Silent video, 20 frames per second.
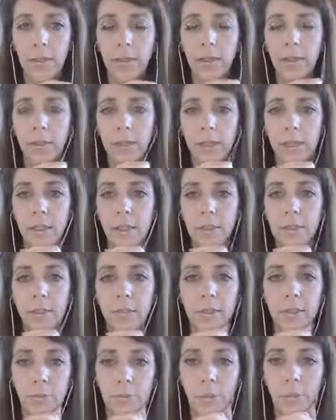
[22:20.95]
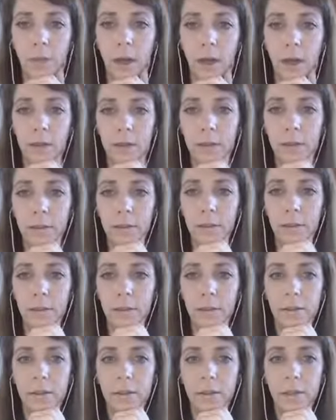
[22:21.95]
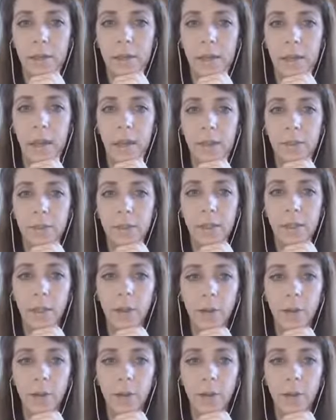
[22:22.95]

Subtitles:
You need to do some blogging, and you need